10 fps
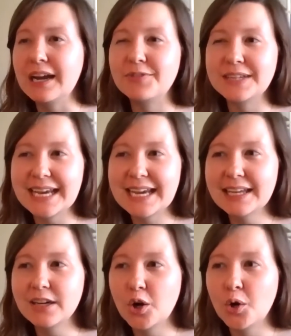If they take
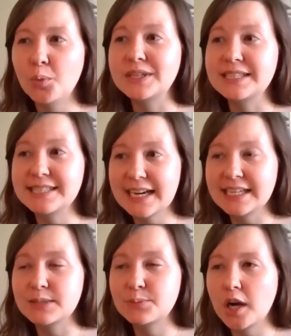it at home, what does
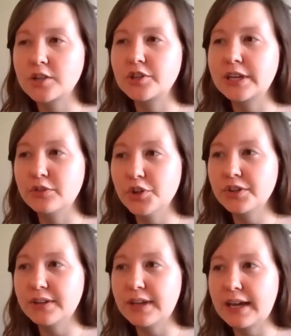test proctoring
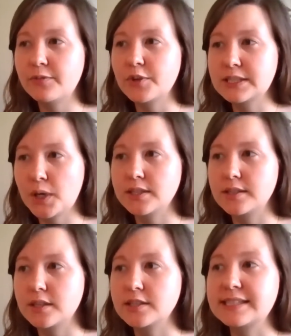look like for a
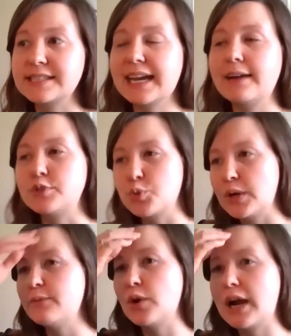sponsor since they have
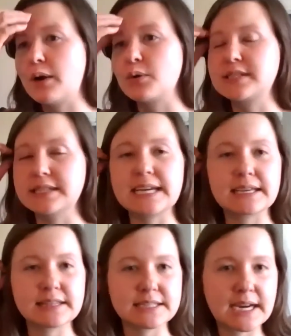24 hours to
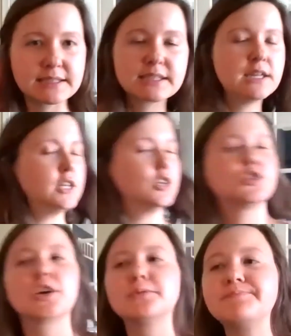take the test?
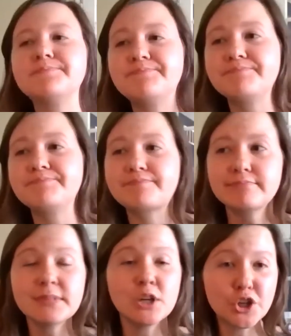So
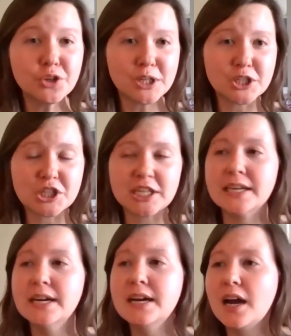good
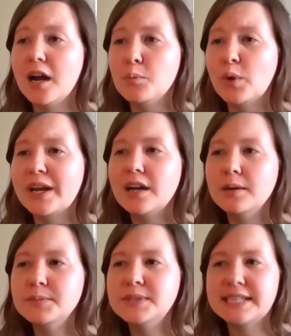question. When it
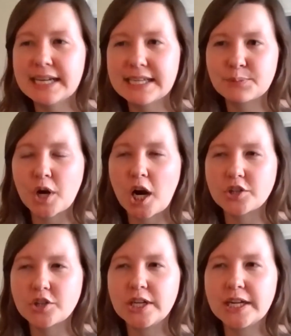comes to test
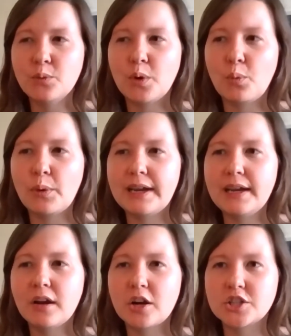proctoring, what
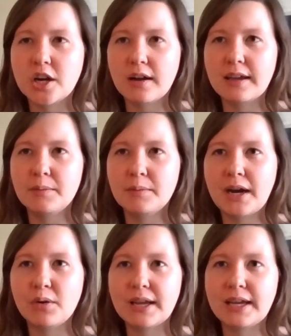we are talking
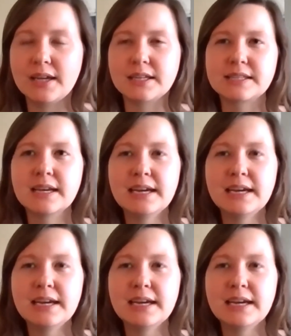about is